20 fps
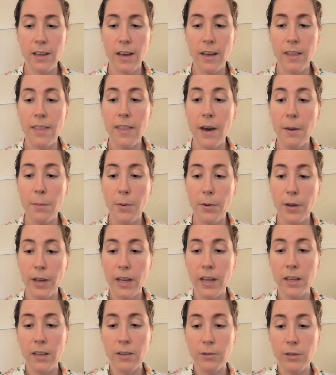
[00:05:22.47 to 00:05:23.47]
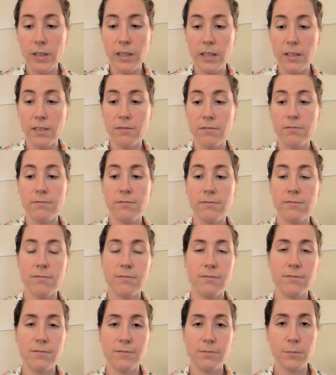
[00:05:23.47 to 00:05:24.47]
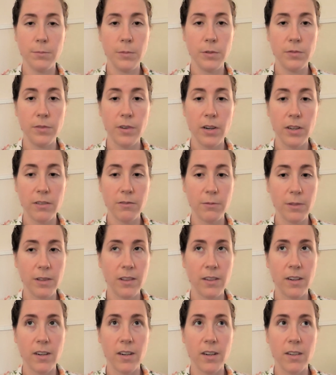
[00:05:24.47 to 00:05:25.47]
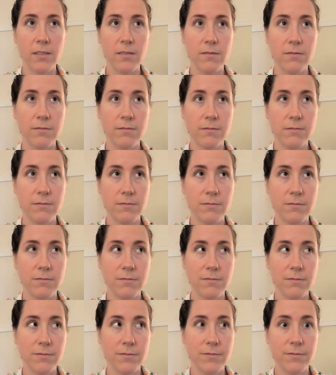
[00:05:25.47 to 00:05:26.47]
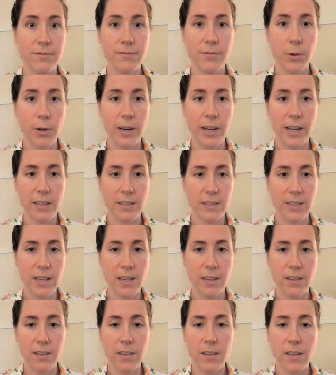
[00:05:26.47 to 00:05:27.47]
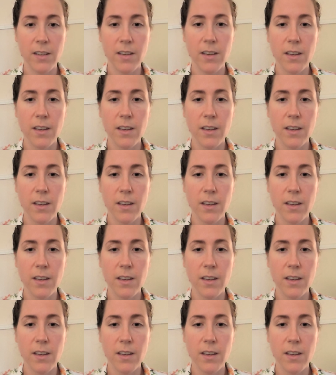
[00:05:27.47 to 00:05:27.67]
at that point, you can move on with your forecasting.